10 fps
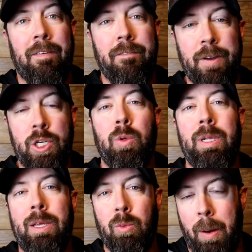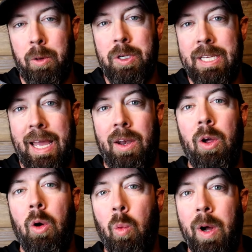visually represent
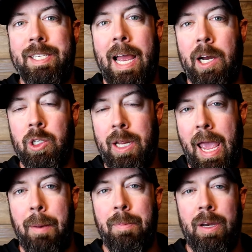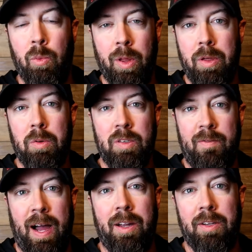what's actually happening with those
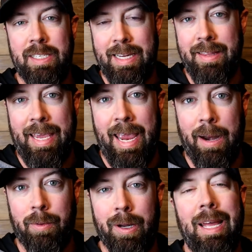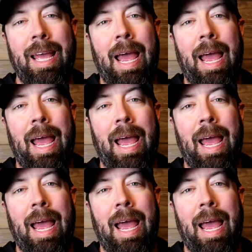files in the camera